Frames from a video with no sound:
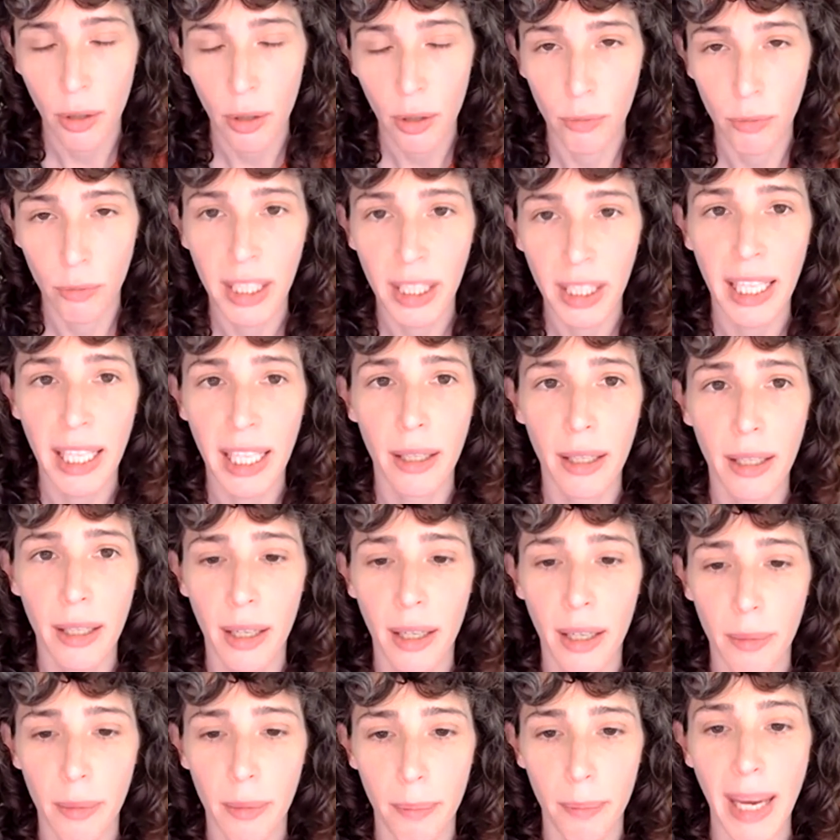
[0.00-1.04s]

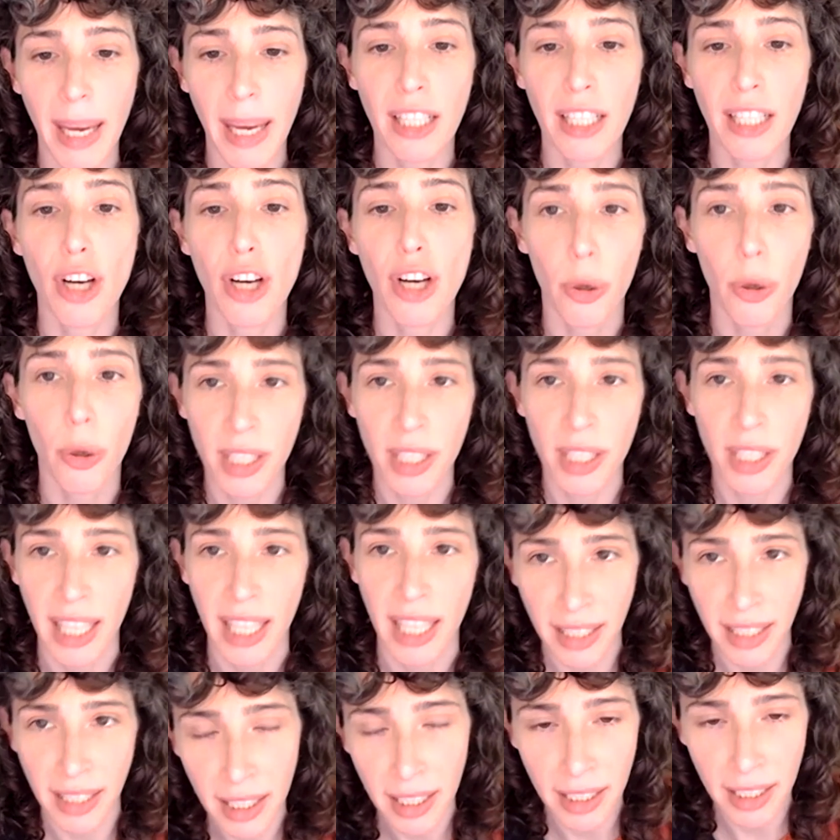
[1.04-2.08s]
really made no
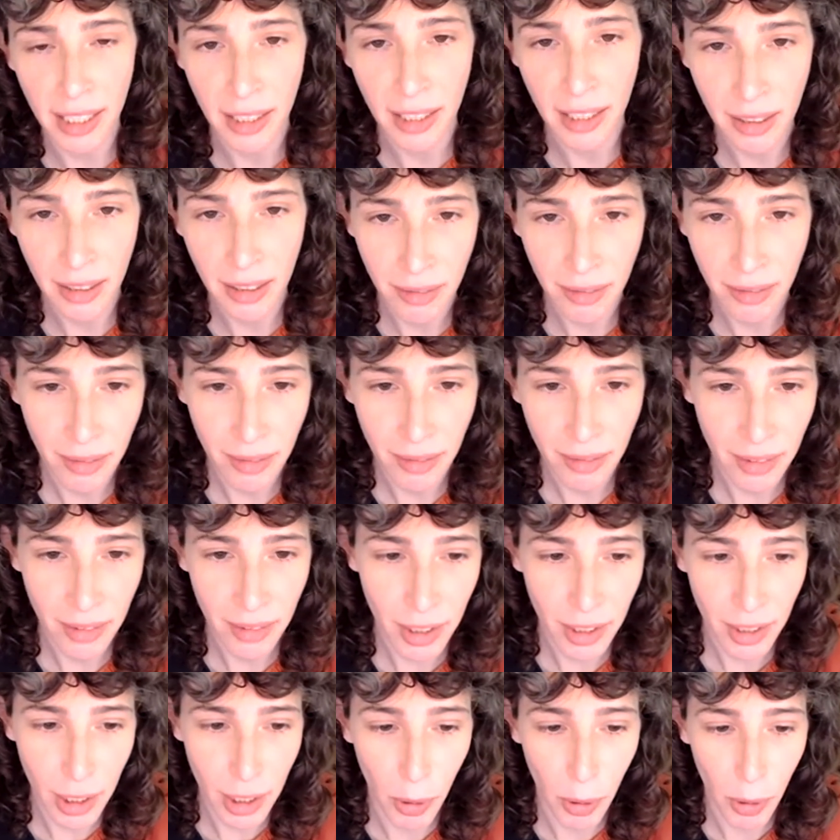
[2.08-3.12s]
sense
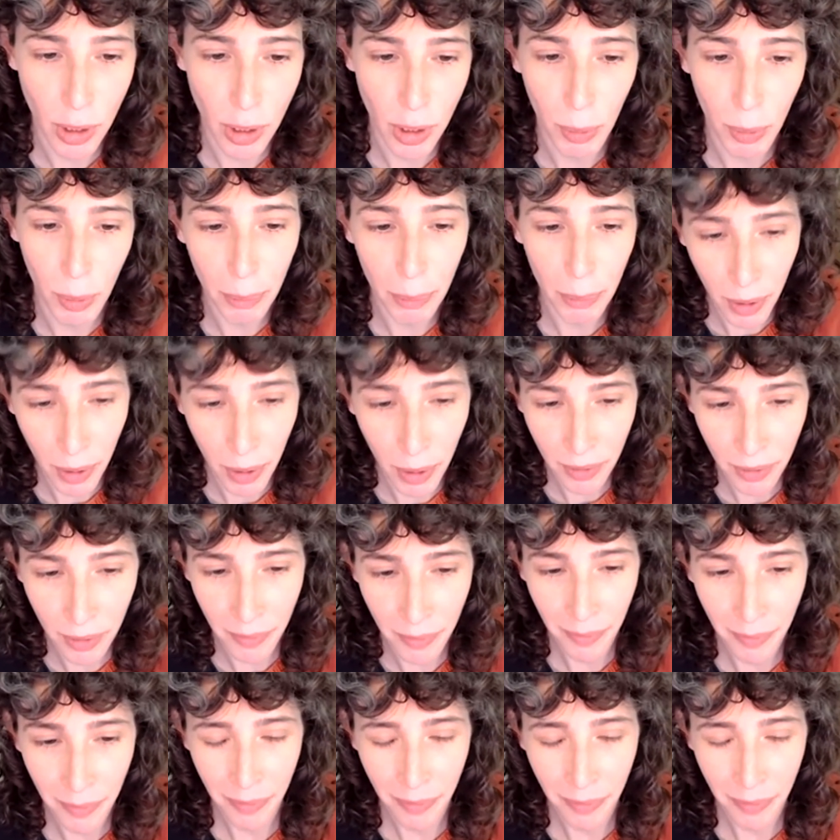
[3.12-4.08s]
to most people.